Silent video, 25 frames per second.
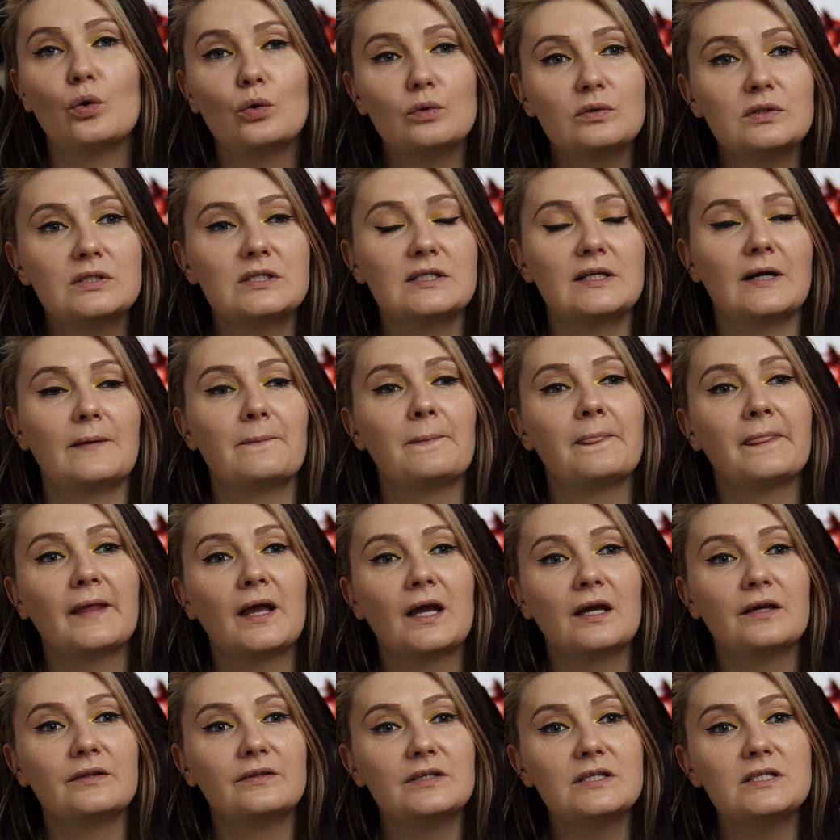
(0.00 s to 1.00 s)
Also,
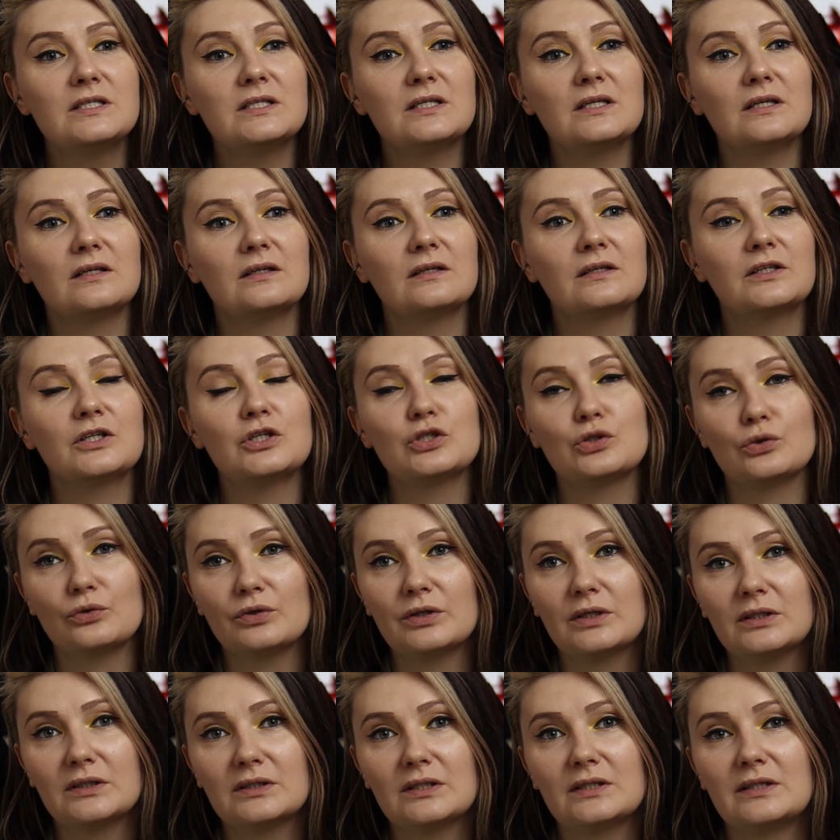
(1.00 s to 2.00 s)
this
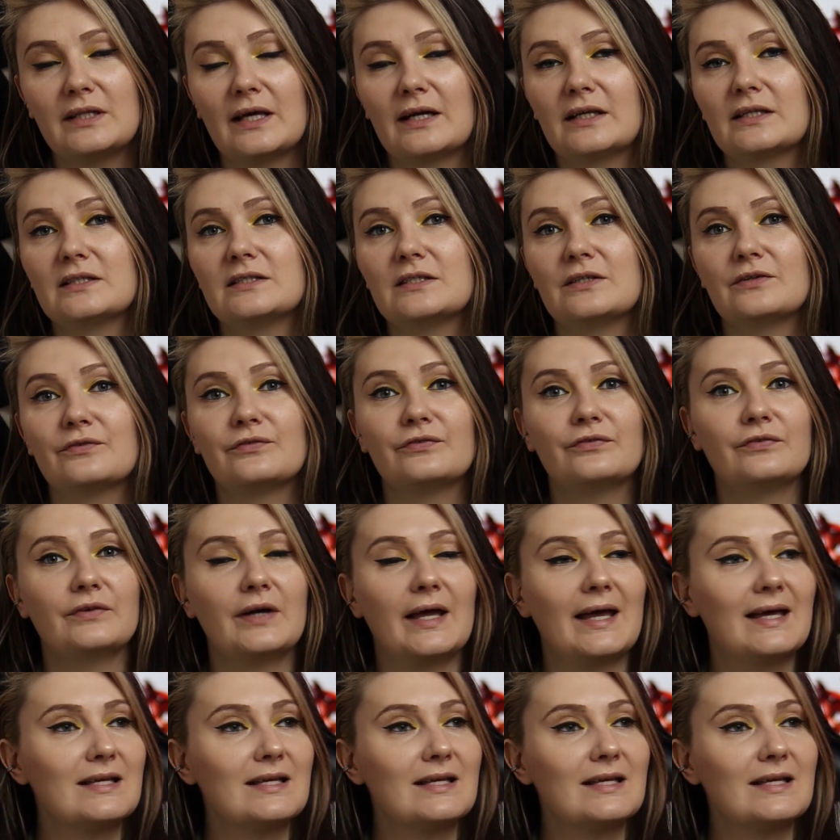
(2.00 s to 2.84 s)
historical detective,